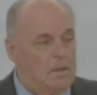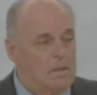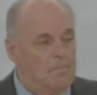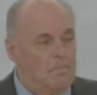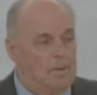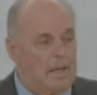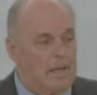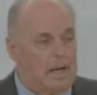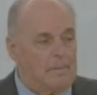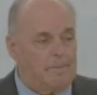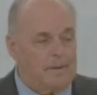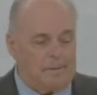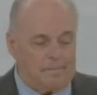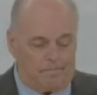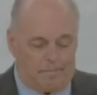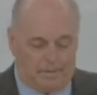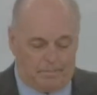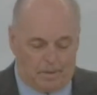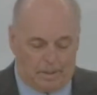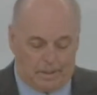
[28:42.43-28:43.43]
But a lot of
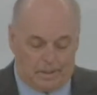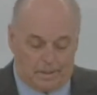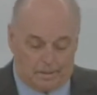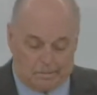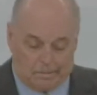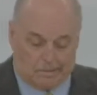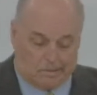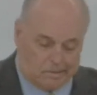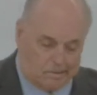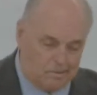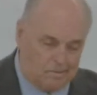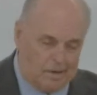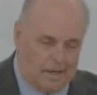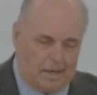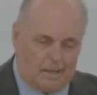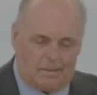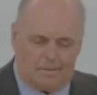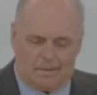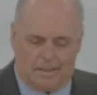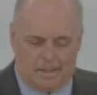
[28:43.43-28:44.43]
people get. Uh,
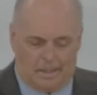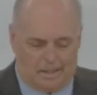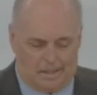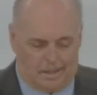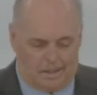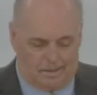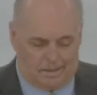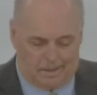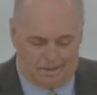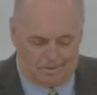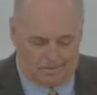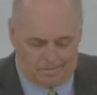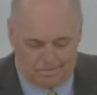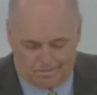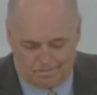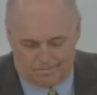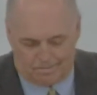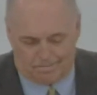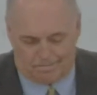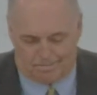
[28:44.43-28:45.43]
I don't.
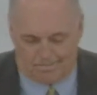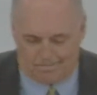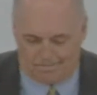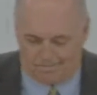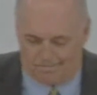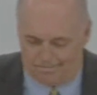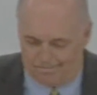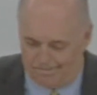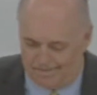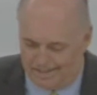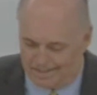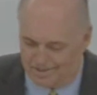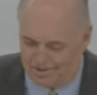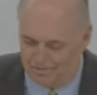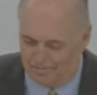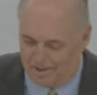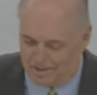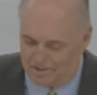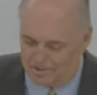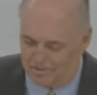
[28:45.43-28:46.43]
That's too
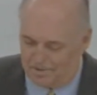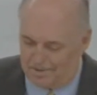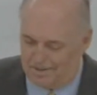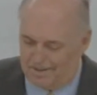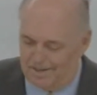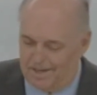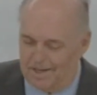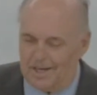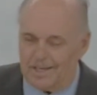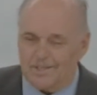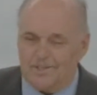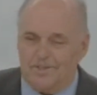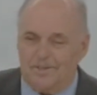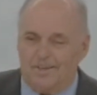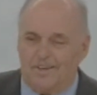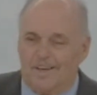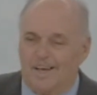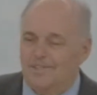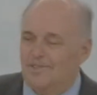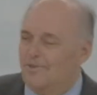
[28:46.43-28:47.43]
much. That's
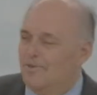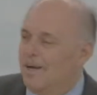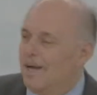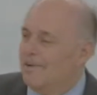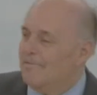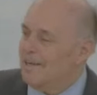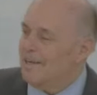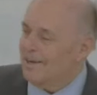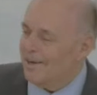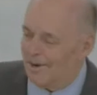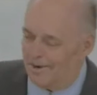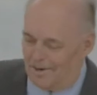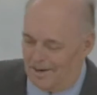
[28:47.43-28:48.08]
that's too heavy. no,